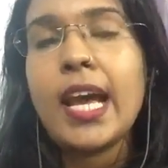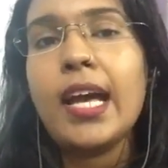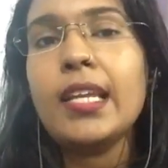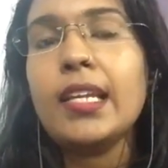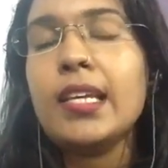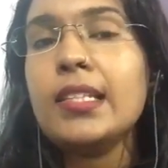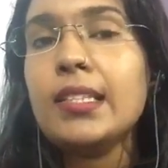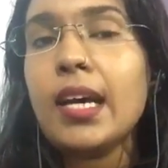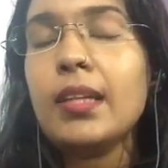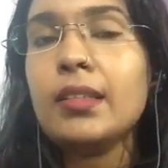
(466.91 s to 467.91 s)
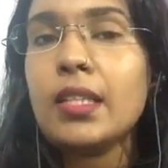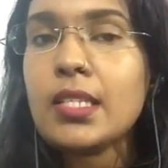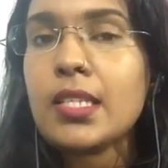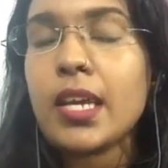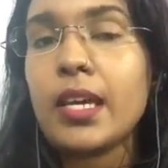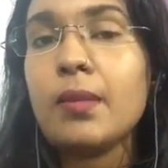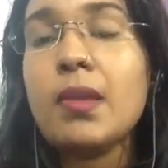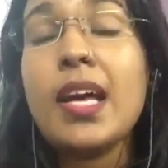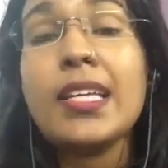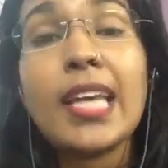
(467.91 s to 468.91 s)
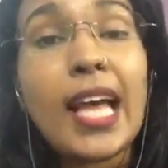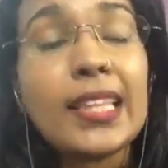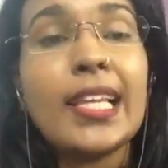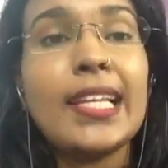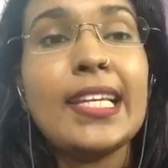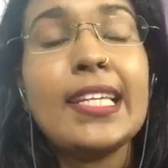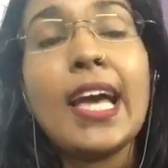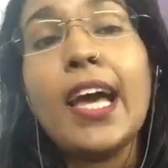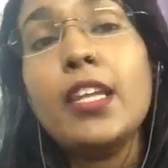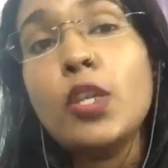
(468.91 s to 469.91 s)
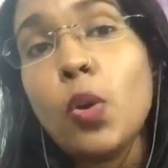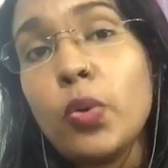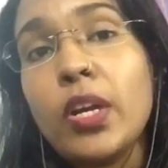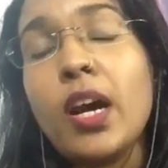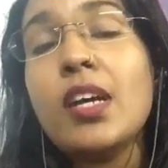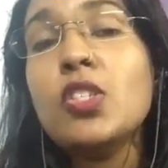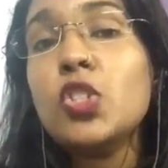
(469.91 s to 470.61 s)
and at this time Kathleen and Nora